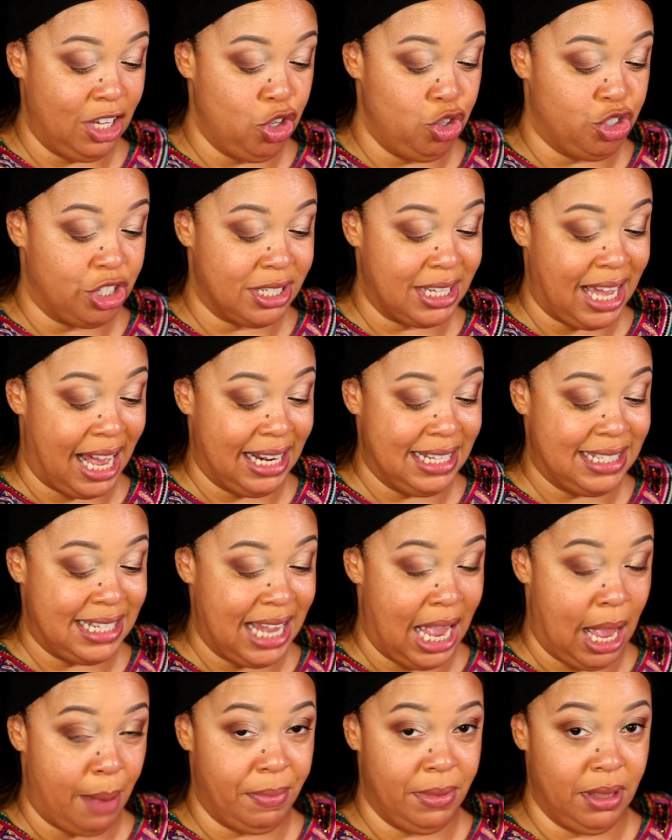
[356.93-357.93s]
You just gotta
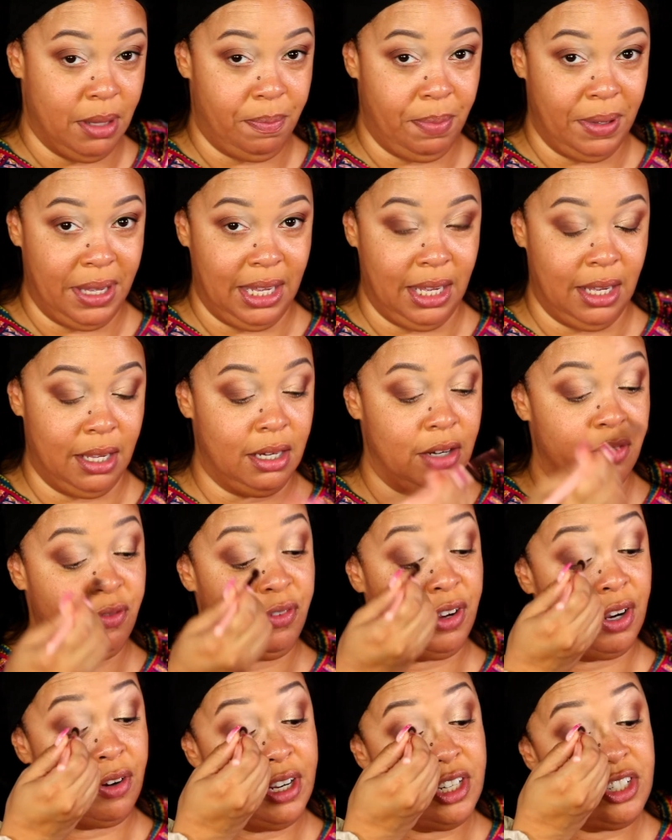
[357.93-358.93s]
tap in the pan
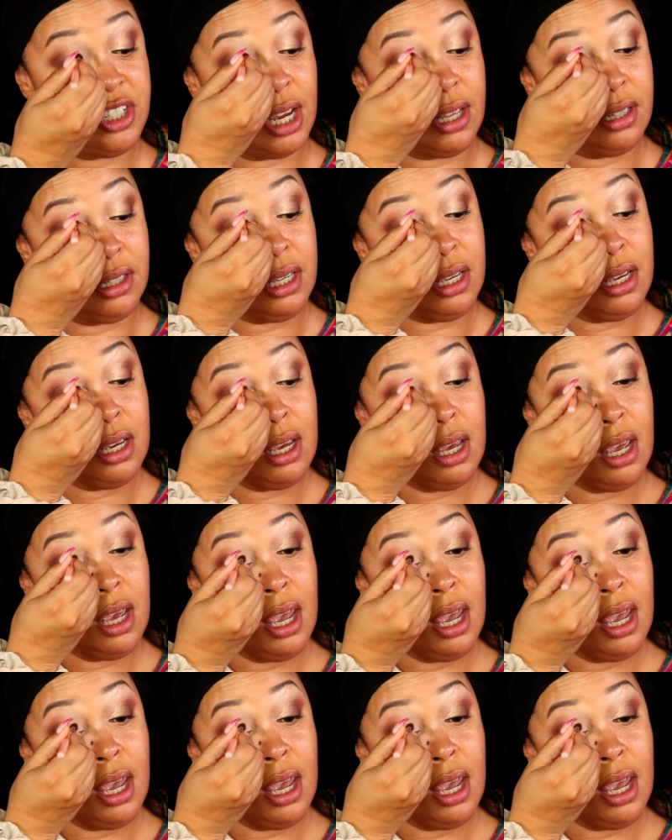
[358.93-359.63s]
very gently.